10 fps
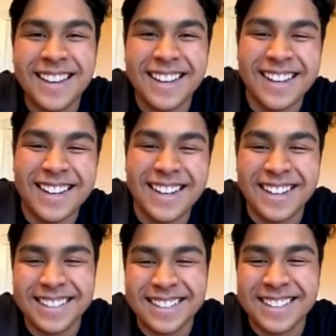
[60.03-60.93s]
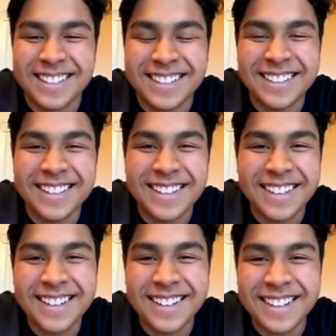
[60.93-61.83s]

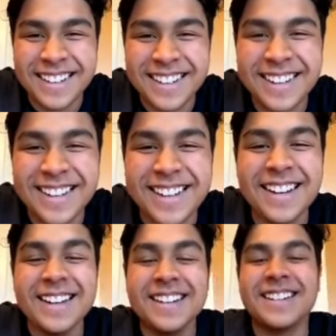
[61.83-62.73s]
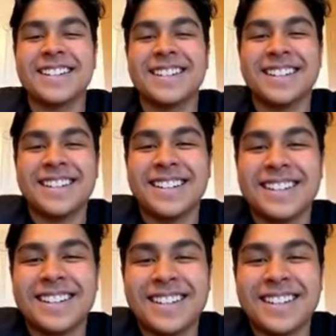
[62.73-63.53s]
The person shown says nothing.